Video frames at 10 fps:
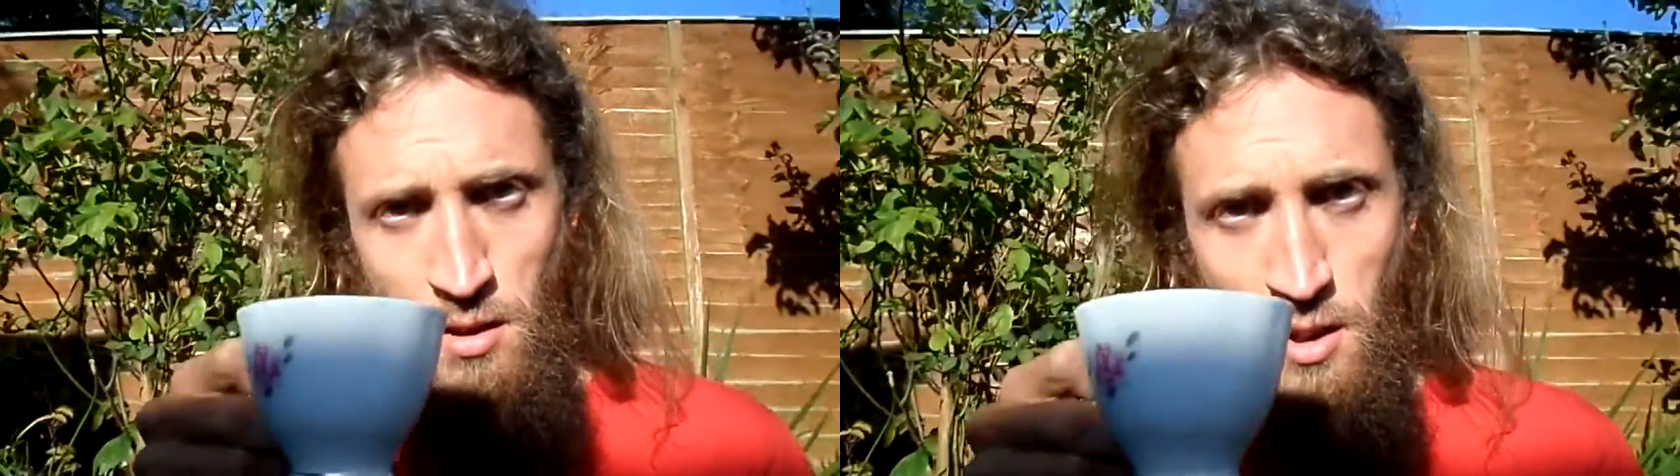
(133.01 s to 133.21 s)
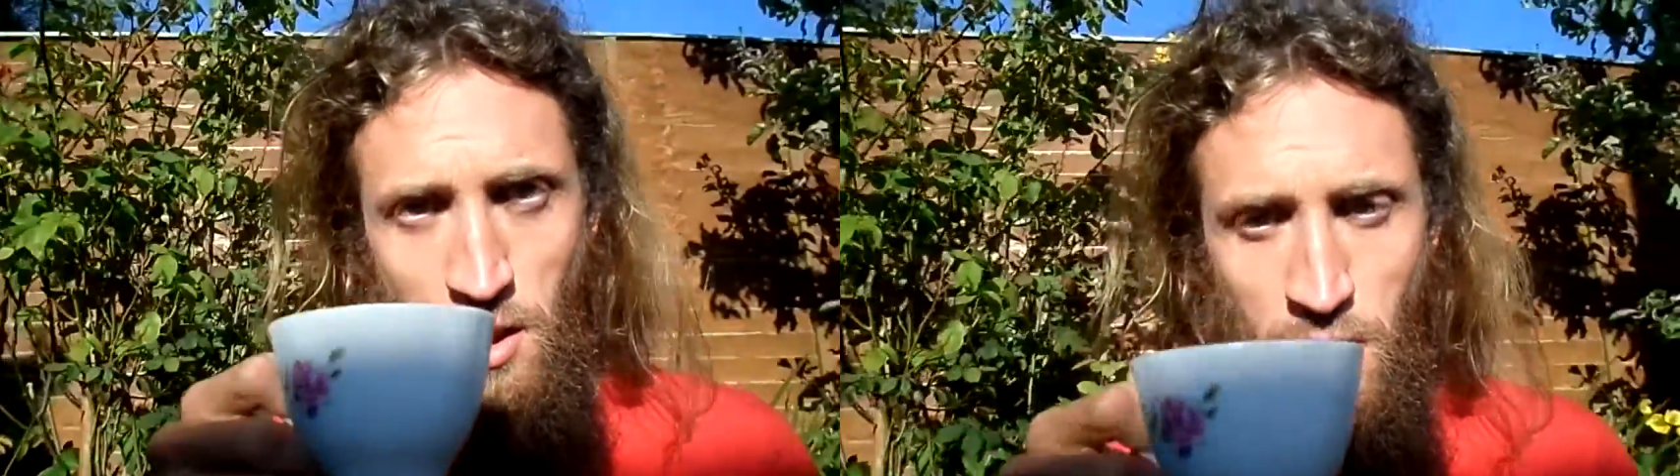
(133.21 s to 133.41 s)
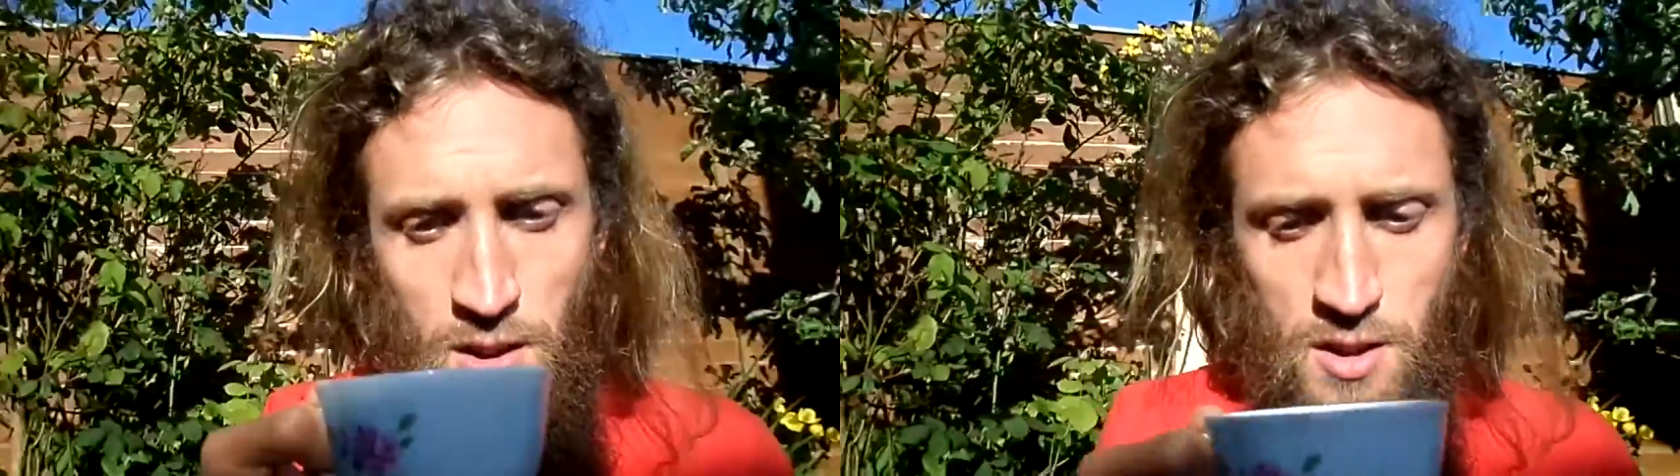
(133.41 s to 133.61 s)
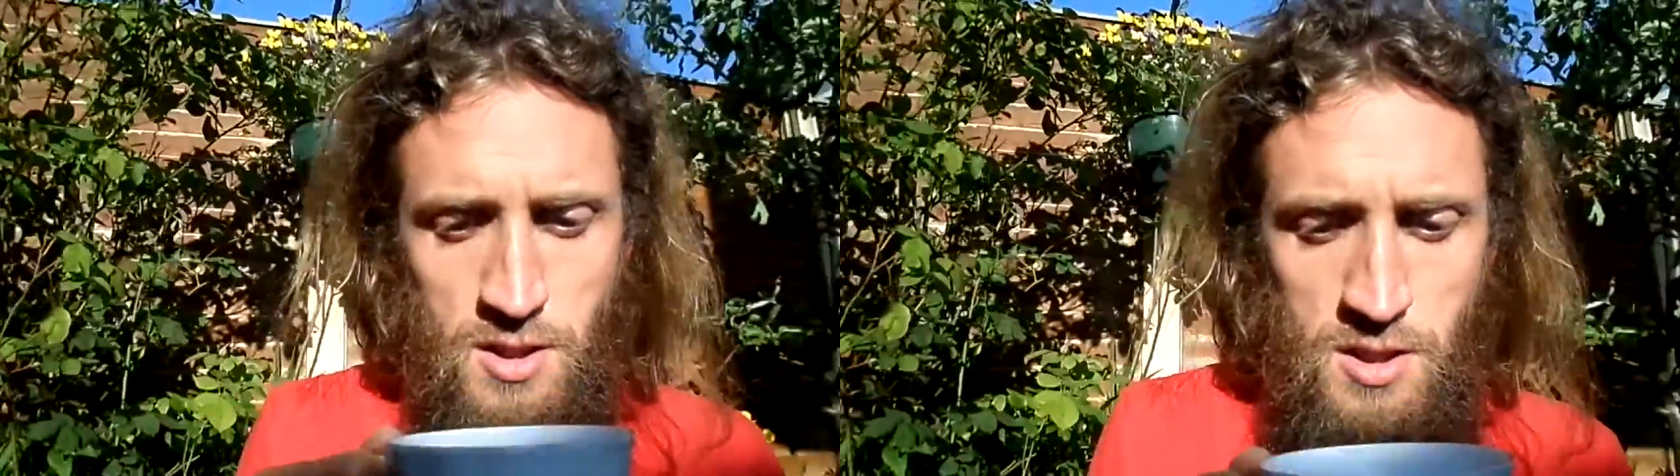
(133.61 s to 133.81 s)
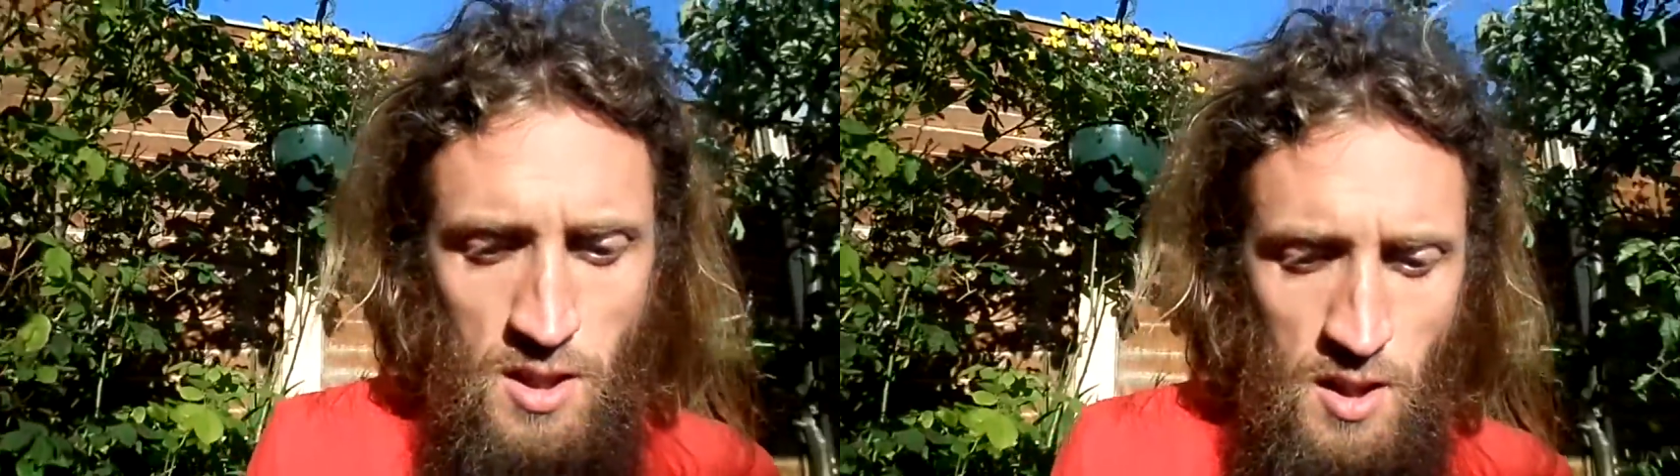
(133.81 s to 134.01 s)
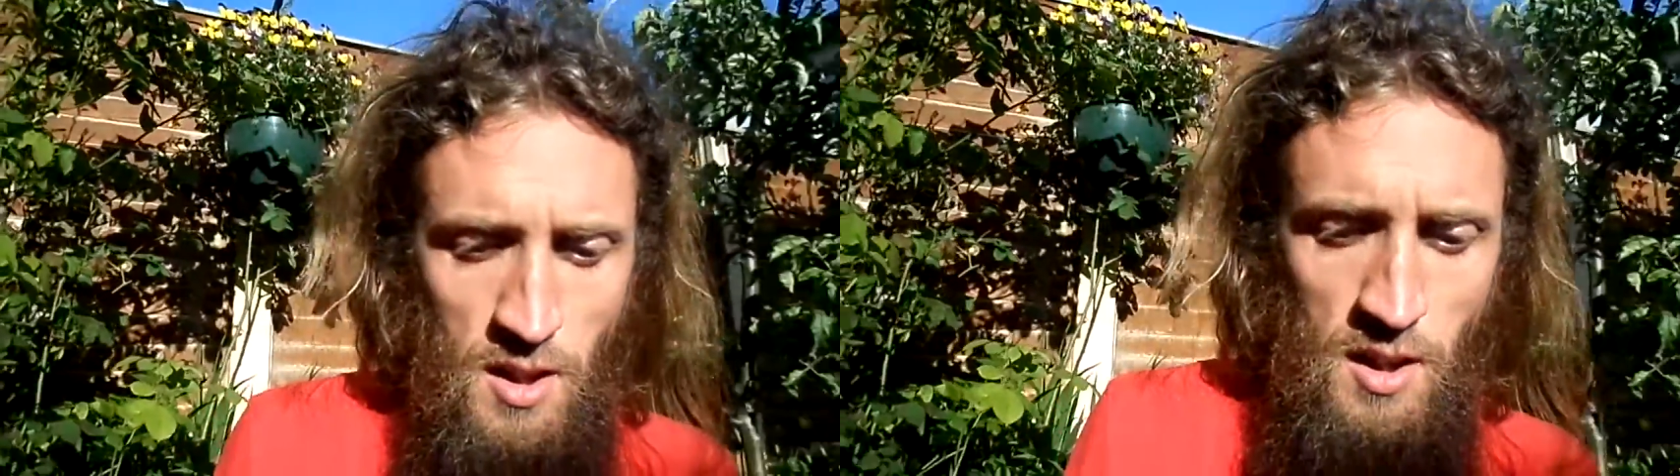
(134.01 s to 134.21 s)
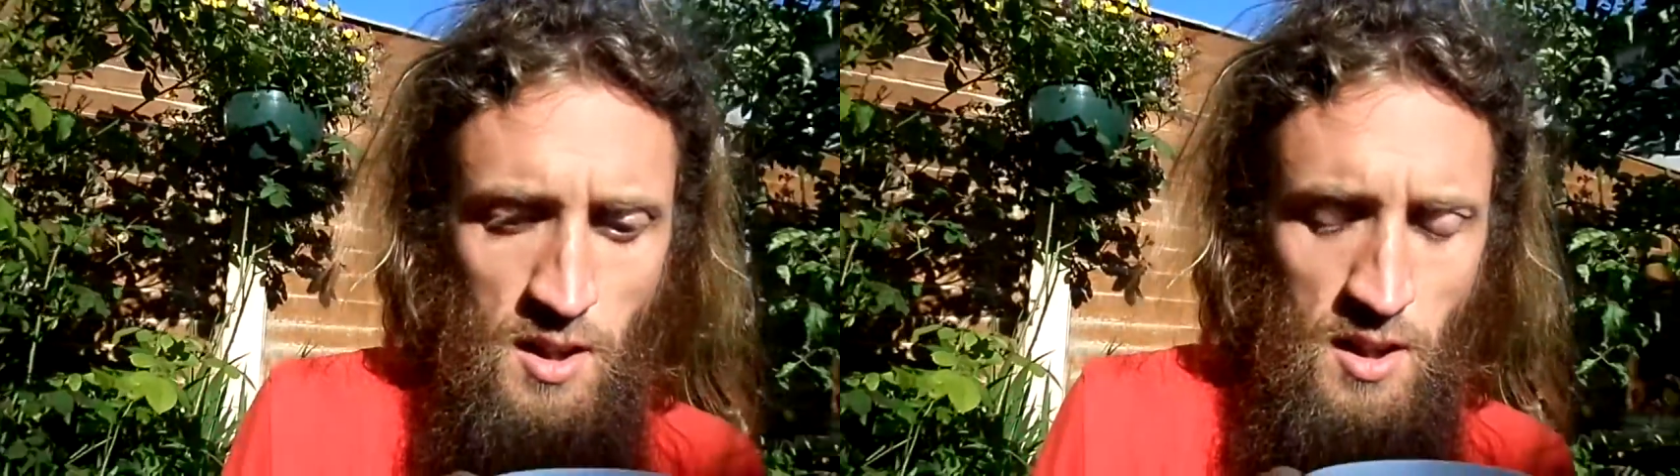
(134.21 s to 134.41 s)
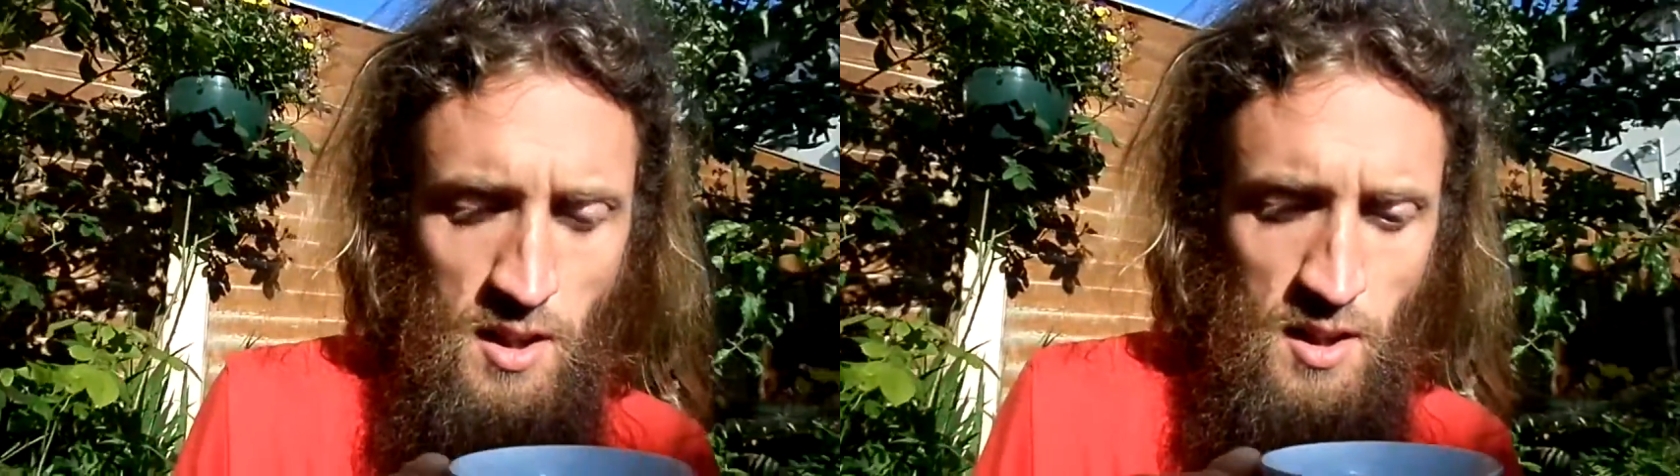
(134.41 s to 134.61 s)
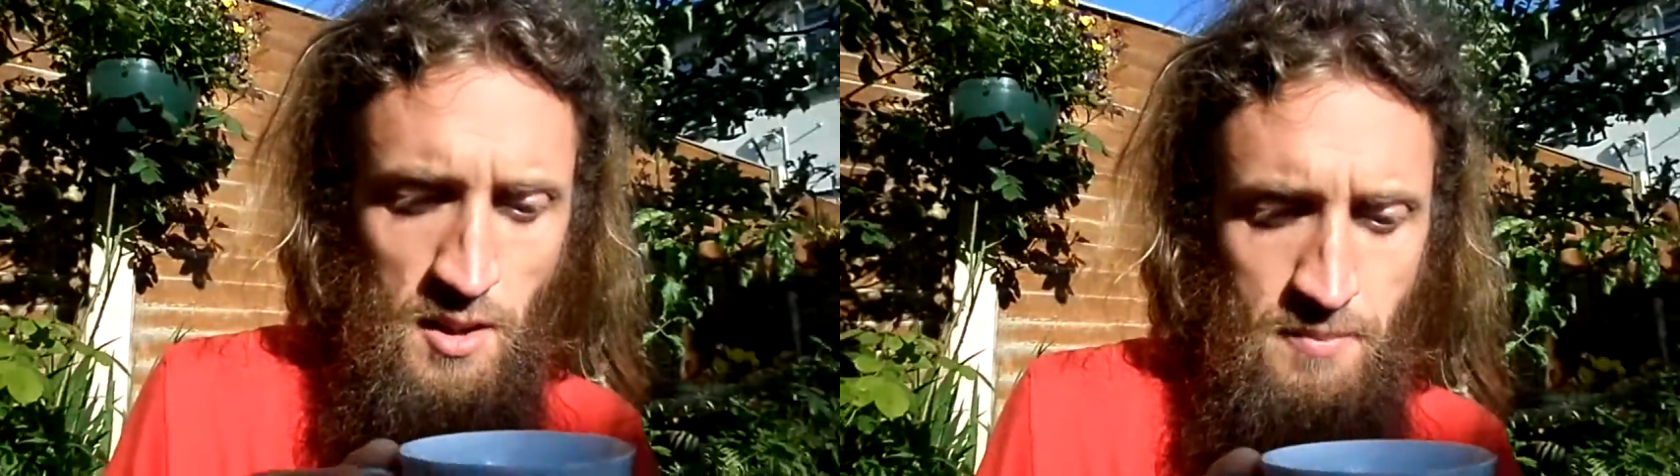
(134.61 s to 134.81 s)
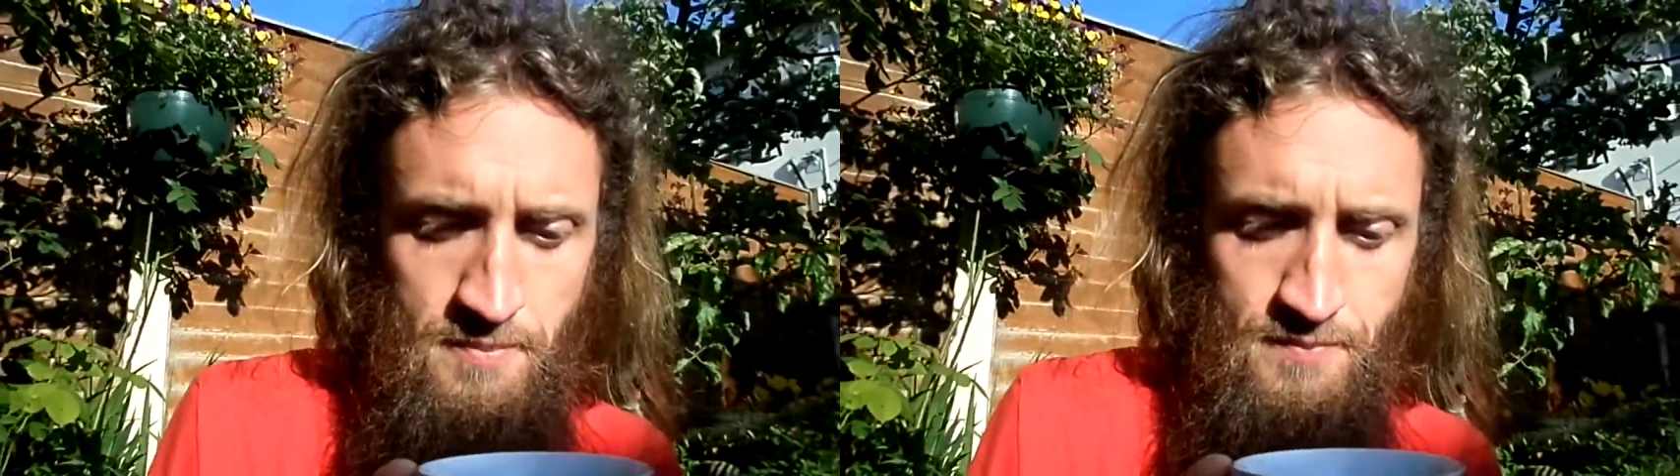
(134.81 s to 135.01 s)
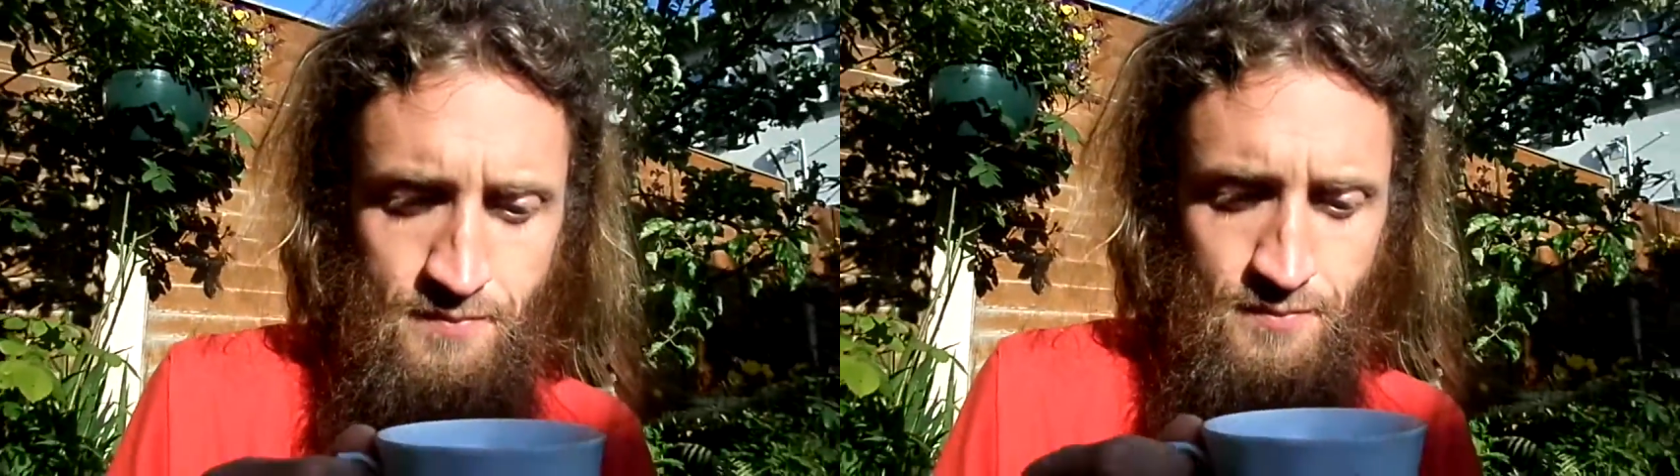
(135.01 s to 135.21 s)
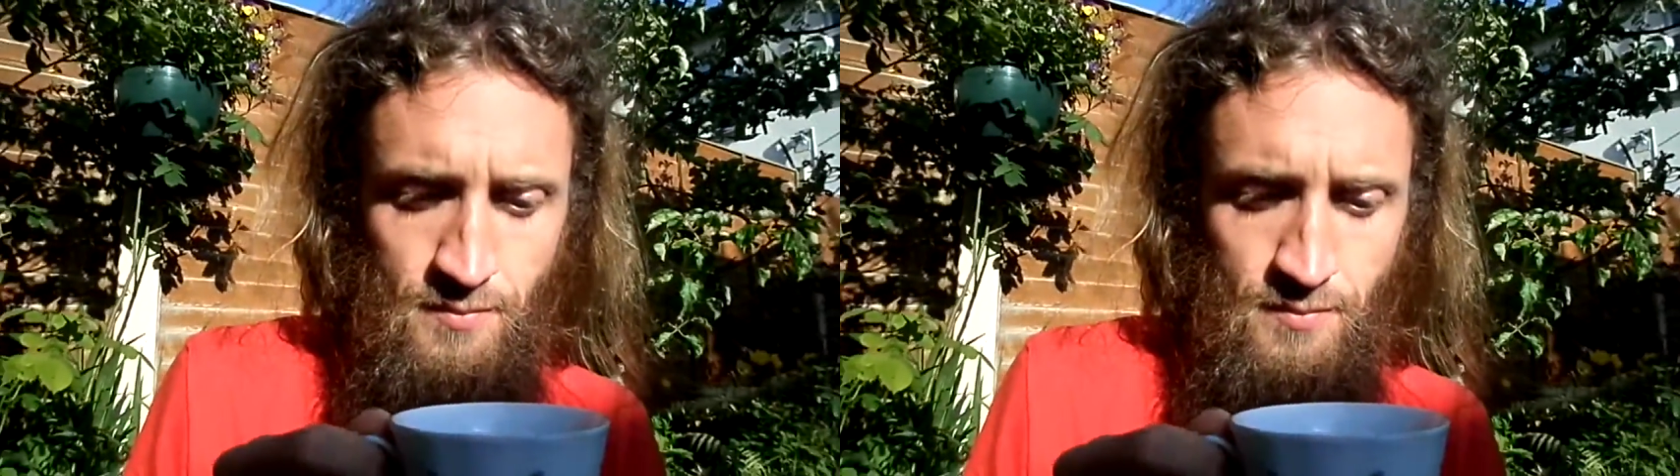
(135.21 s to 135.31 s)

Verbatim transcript: bronchitis, um,